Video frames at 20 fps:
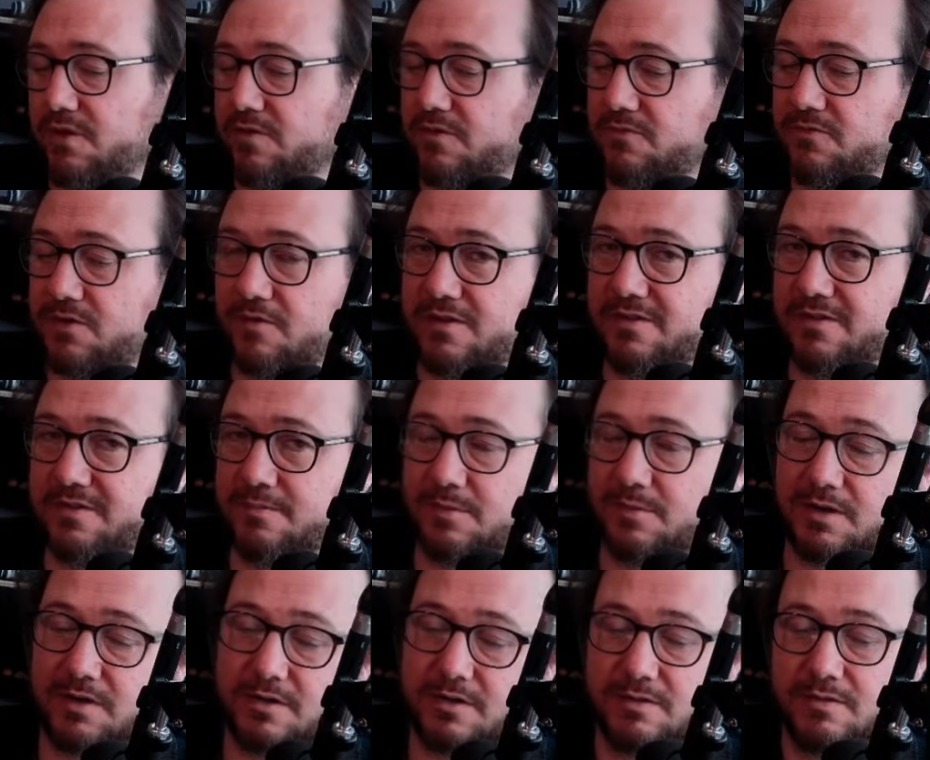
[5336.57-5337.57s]
very
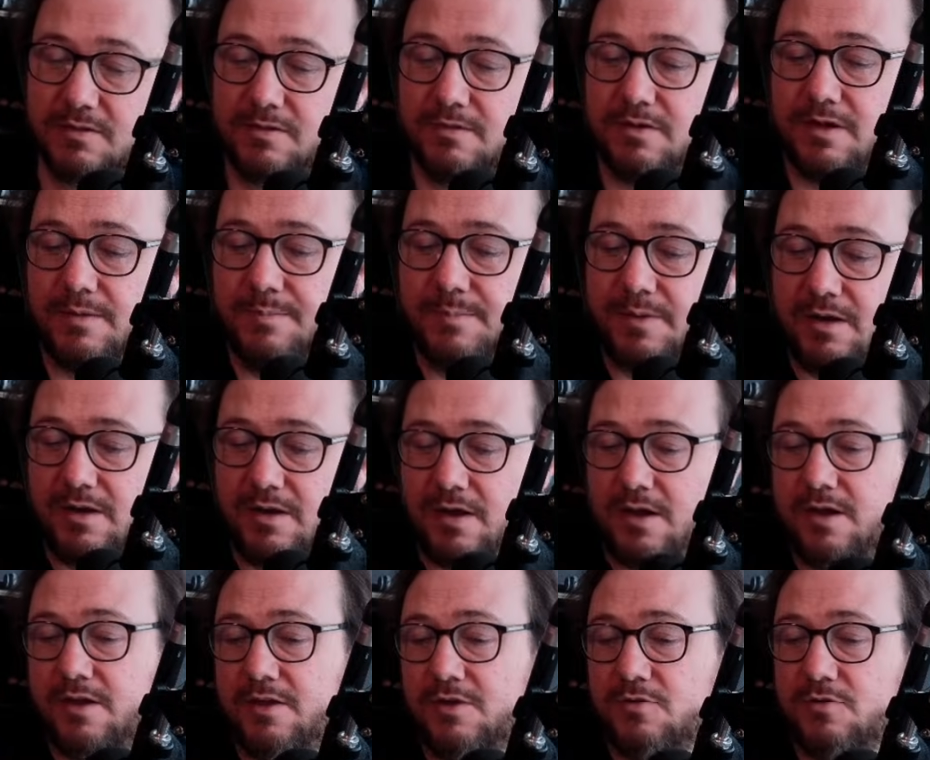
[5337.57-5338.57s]
similar, but
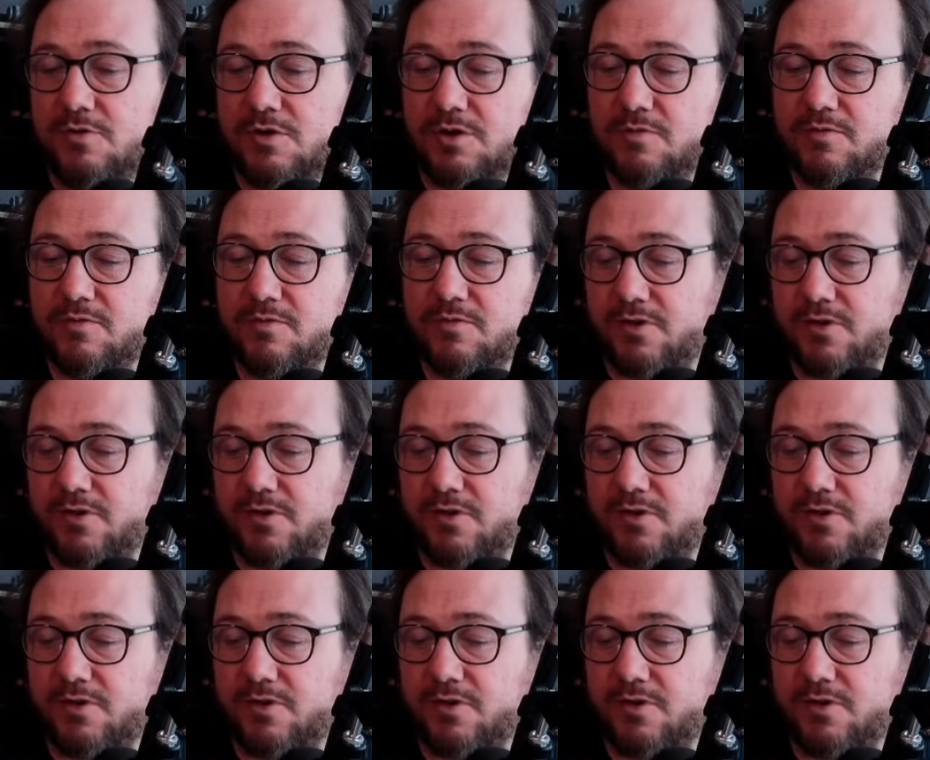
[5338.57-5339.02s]
you're going to invite